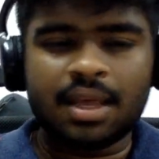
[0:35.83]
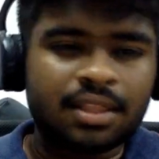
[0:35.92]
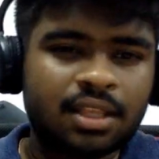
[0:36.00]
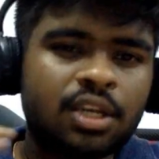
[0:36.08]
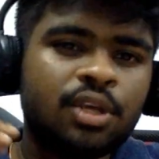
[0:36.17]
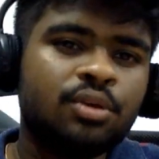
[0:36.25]

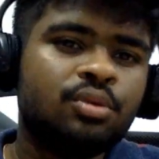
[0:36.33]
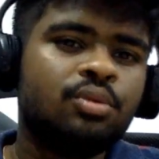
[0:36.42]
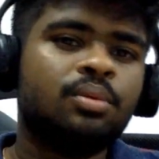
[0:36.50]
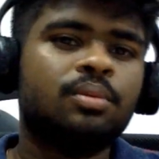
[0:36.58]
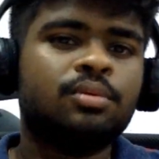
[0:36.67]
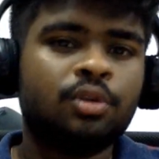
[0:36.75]
Then
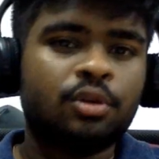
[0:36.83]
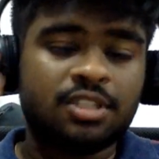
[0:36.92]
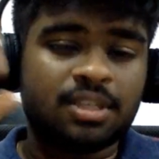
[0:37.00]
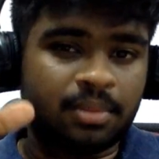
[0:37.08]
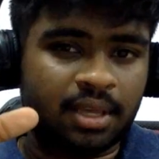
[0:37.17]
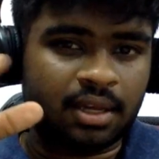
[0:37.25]
you notice
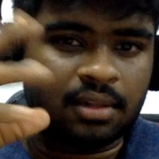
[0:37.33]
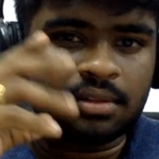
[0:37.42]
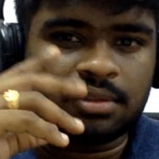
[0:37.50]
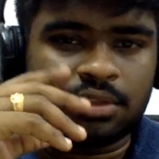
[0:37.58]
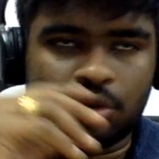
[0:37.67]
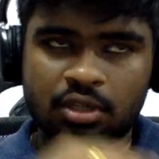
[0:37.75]
something else
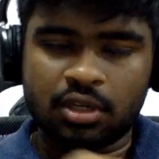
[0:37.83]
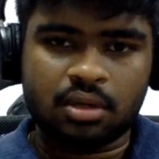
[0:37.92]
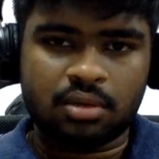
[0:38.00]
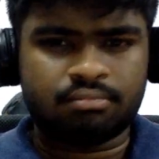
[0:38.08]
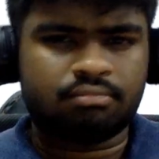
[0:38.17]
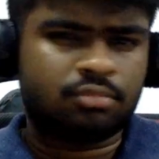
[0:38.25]
using
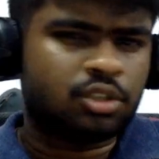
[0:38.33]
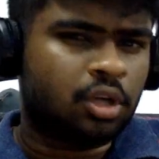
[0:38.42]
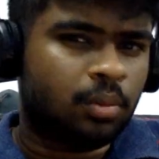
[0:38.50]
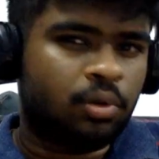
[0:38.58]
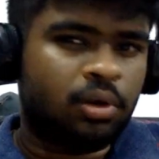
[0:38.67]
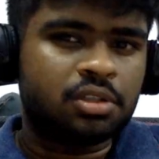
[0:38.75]
a
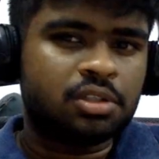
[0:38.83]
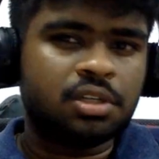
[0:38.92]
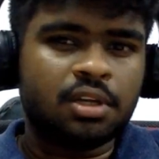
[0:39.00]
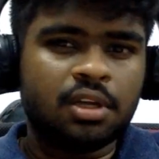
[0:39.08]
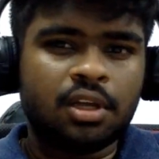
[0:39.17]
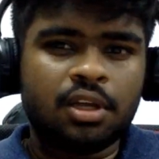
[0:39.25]
stopwatch.
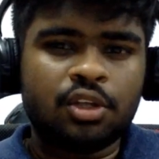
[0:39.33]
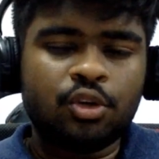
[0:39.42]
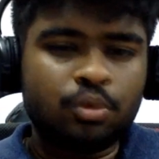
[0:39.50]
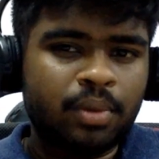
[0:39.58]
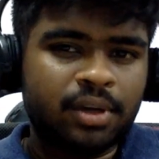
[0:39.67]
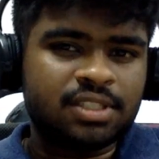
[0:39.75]
You
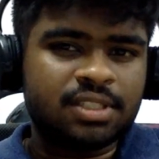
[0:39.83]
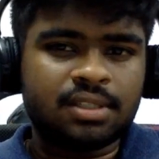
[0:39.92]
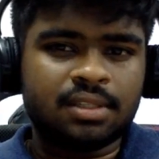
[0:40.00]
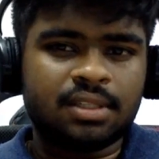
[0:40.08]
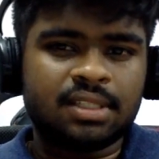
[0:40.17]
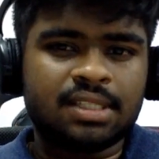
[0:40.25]

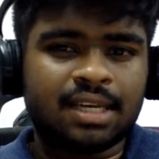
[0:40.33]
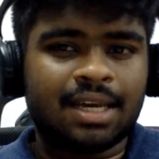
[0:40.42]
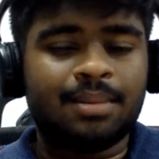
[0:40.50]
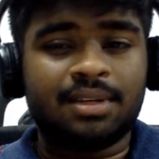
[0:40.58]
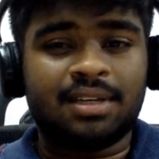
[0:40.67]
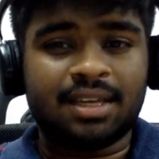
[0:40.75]
measure the
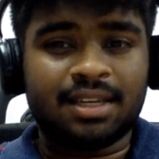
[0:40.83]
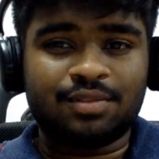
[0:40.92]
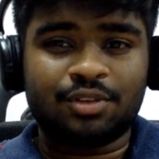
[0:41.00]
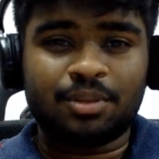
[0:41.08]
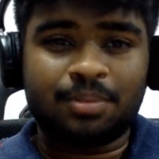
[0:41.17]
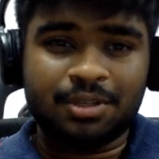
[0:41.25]
time it takes
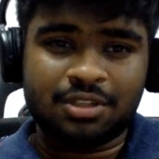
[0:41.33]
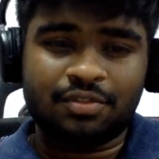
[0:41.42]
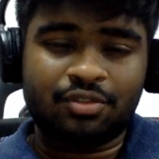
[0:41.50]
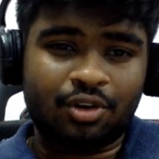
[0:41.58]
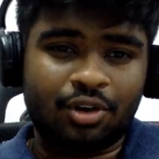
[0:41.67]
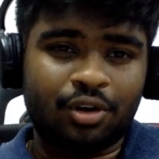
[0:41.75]
for the piece of
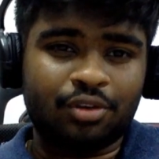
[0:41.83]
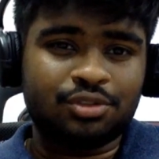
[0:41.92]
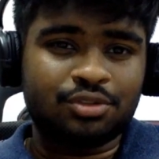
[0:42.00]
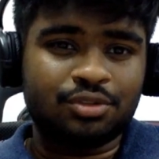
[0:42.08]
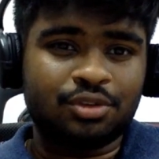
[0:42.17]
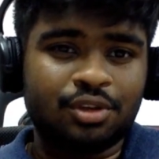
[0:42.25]
cork
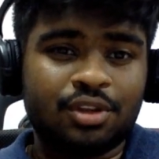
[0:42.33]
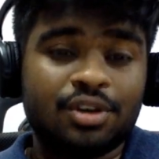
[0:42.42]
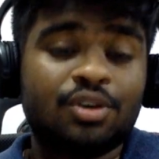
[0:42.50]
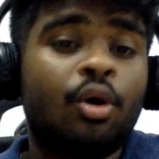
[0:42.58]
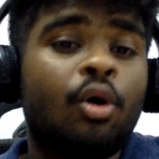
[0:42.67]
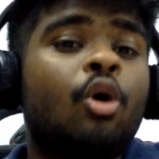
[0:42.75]
to
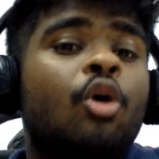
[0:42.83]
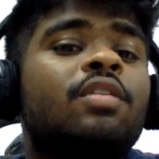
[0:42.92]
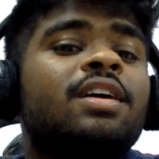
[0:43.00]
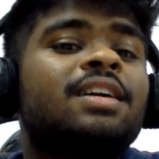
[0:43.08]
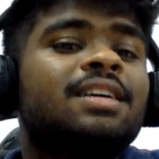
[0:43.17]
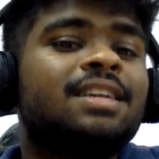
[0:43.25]
go
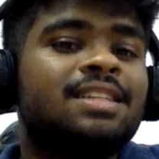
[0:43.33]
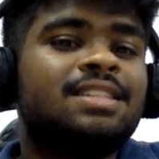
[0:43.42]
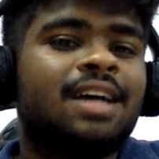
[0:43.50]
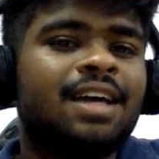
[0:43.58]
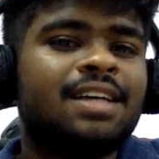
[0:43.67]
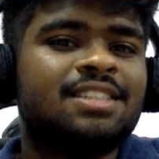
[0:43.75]
over its
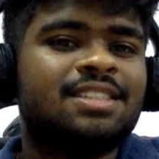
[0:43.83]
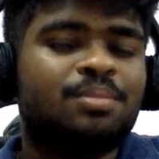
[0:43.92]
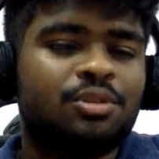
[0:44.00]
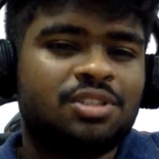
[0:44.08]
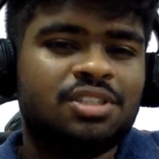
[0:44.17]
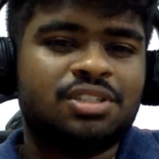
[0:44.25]
highest
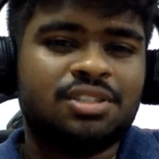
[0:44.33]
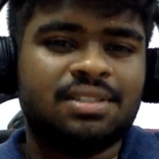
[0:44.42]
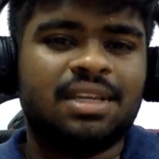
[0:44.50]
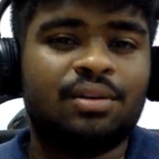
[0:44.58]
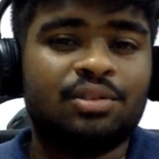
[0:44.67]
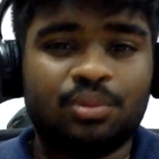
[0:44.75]
position
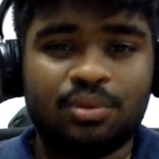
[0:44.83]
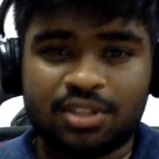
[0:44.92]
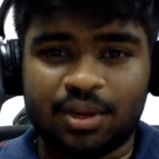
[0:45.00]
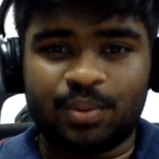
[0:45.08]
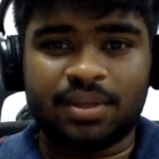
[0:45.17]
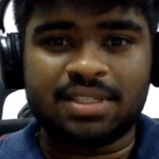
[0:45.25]
down to its
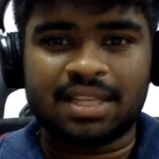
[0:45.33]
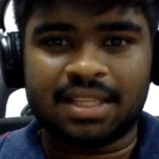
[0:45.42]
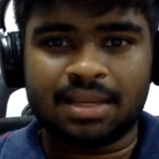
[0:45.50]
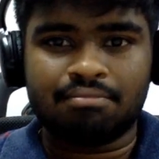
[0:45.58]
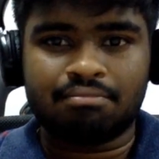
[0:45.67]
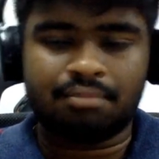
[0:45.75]
lowest and
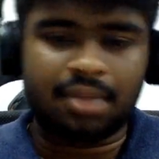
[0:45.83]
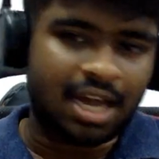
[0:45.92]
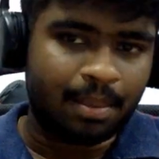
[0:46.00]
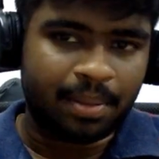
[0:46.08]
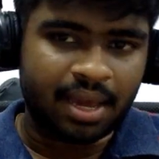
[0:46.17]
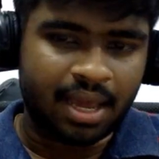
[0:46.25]
then back
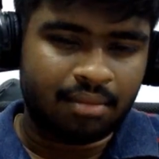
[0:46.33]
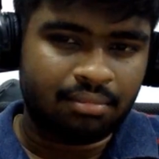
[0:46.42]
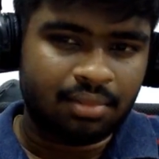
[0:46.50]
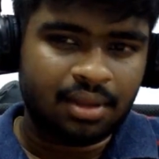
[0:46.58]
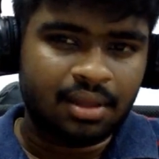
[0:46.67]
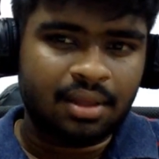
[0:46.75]
up again.
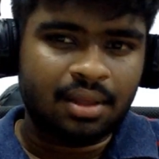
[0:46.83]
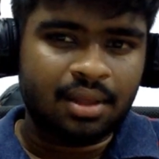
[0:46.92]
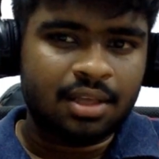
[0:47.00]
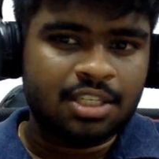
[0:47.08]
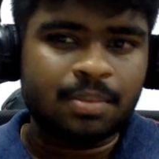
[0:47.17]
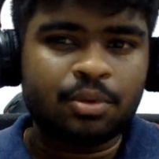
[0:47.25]

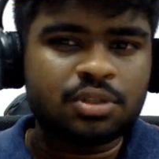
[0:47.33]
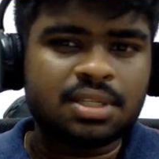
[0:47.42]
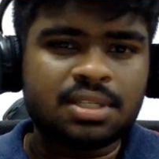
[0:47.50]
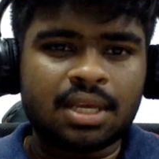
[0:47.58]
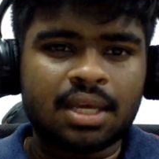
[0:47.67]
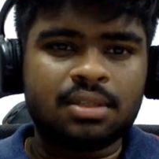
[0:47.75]
Suppose this
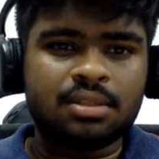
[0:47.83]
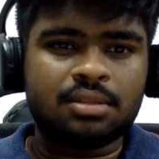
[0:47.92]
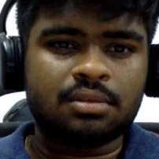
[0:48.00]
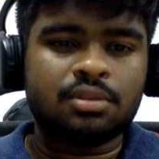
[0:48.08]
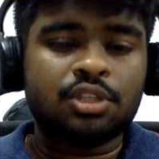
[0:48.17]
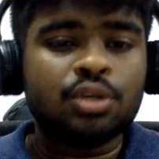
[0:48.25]
takes
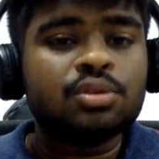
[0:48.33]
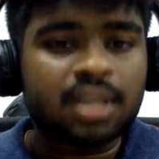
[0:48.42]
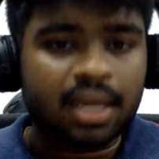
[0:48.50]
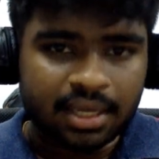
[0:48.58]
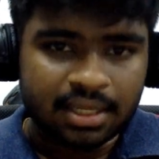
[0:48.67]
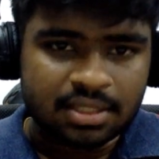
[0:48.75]
2
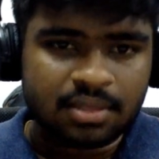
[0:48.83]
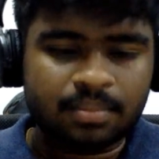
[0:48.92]
seconds.